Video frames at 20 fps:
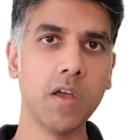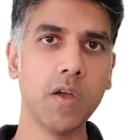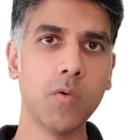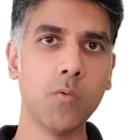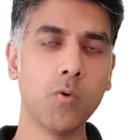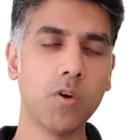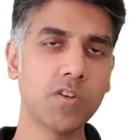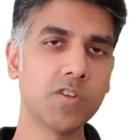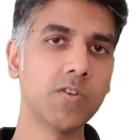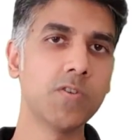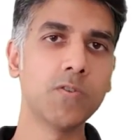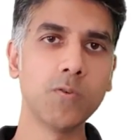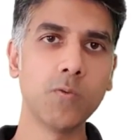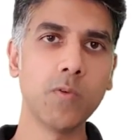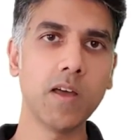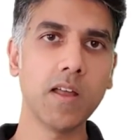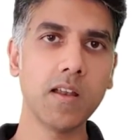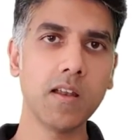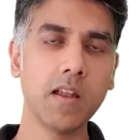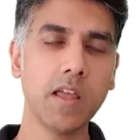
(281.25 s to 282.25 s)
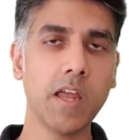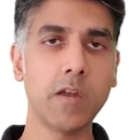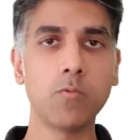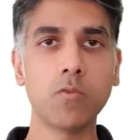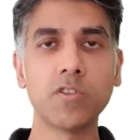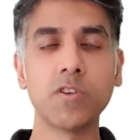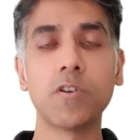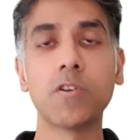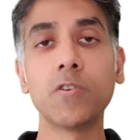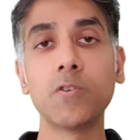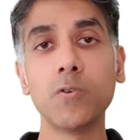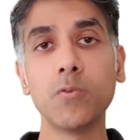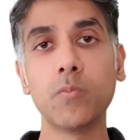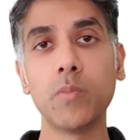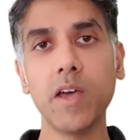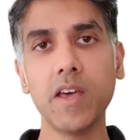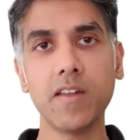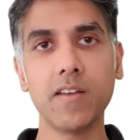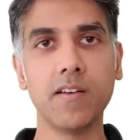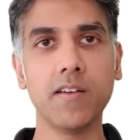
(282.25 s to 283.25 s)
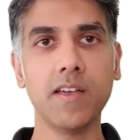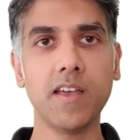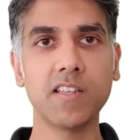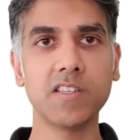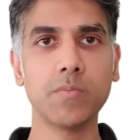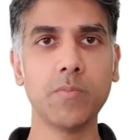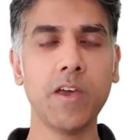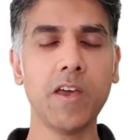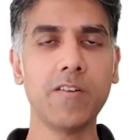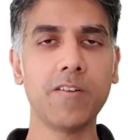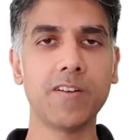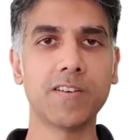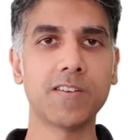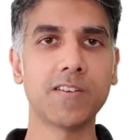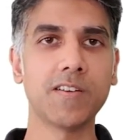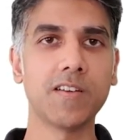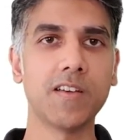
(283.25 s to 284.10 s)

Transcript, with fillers: what you do well and what you could do better as a parent.